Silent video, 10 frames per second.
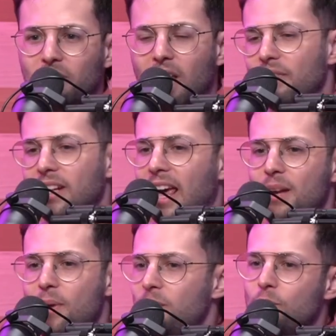loving
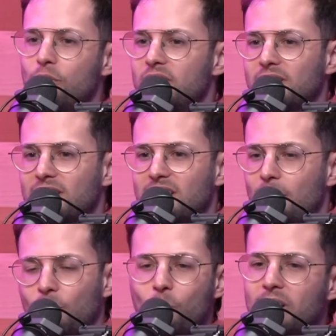animated movies this
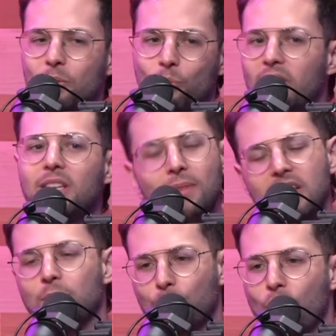summer. We didn't really
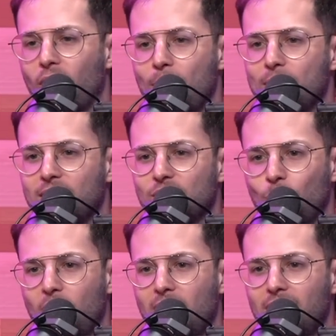mean to program it this
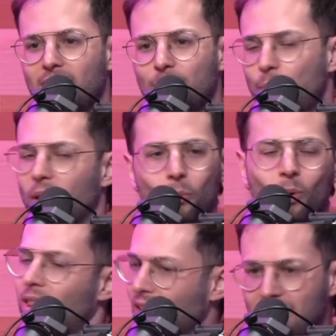way, but
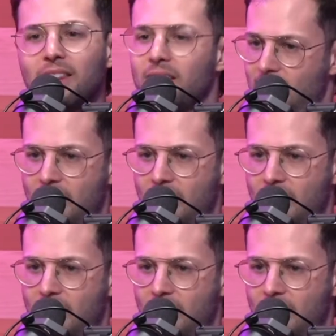we're leaning the